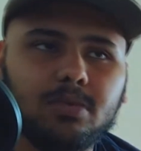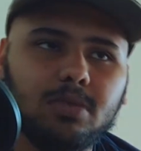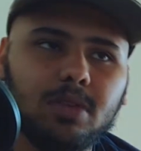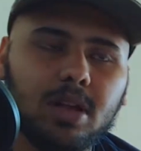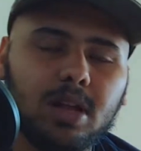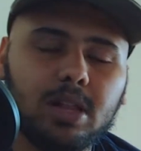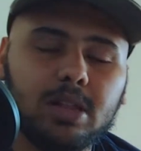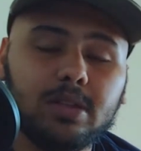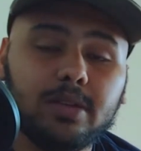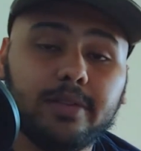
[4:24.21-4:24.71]

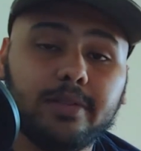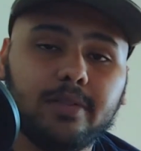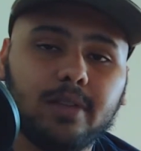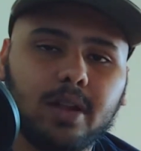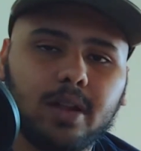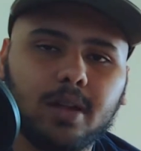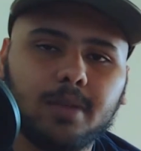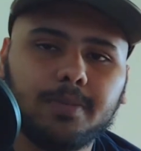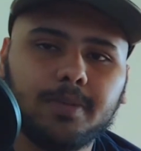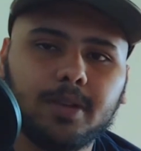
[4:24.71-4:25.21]
I'll leave that
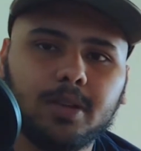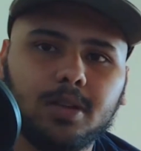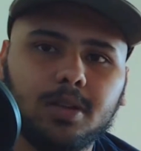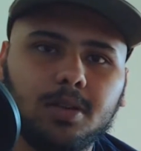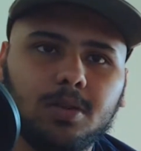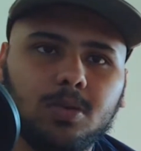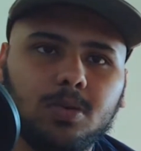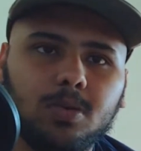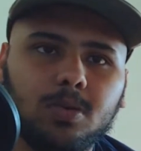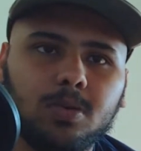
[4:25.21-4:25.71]
up to
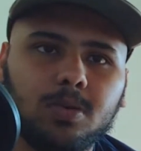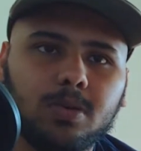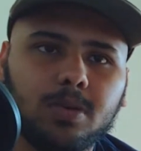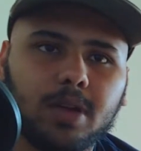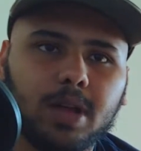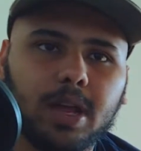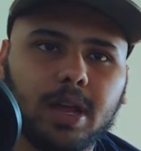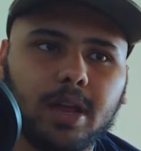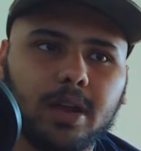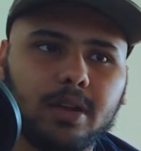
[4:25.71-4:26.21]
you
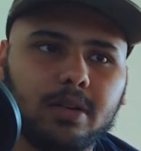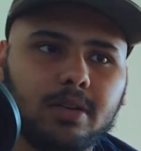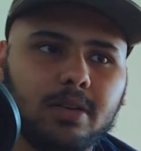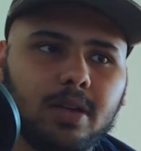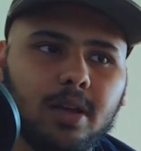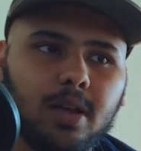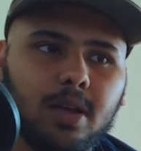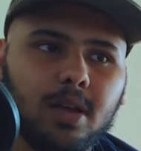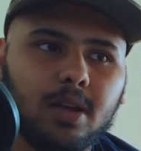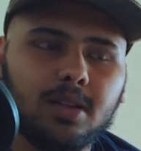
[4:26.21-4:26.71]
and
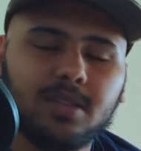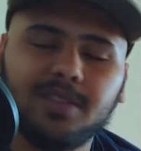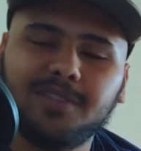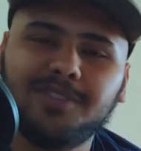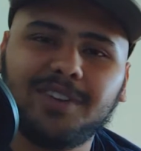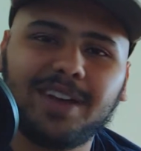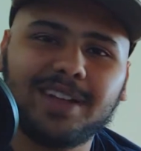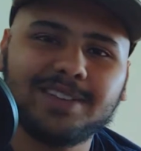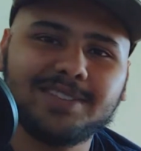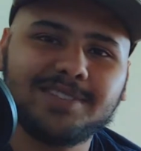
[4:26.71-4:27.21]
the
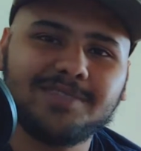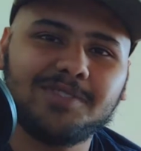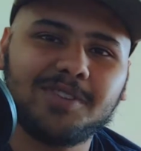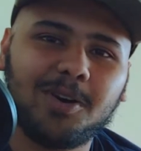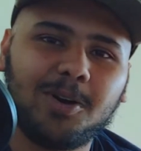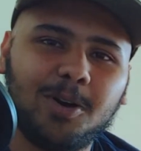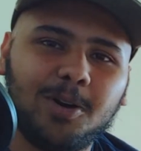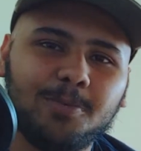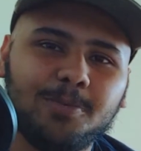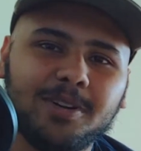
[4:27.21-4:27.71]
fans of the
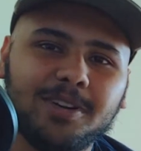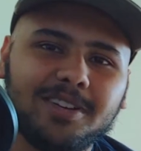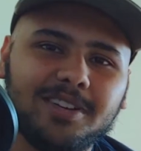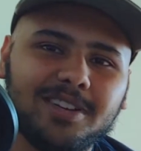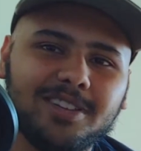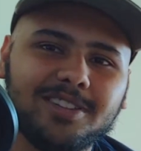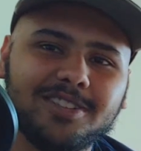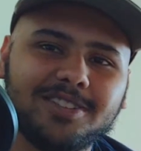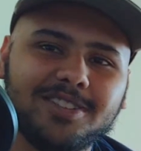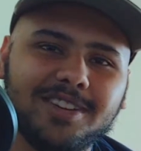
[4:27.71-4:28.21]
Hobbit
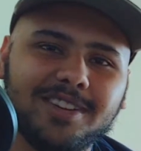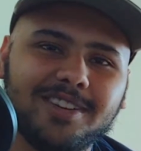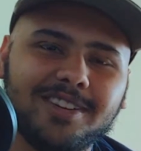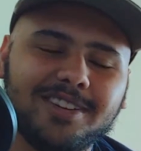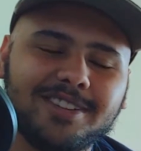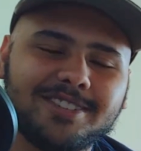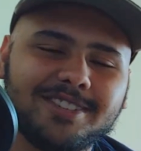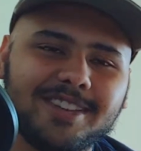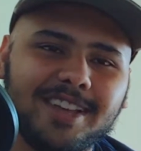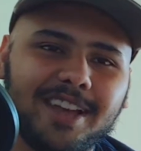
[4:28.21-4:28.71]
trilogy to
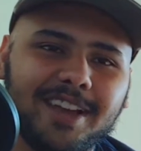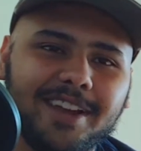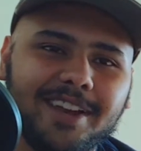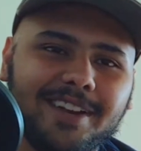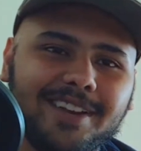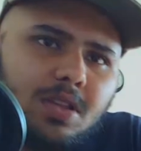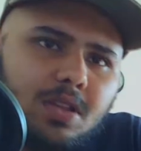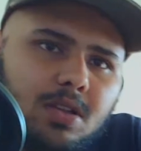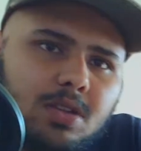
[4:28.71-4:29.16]
decide.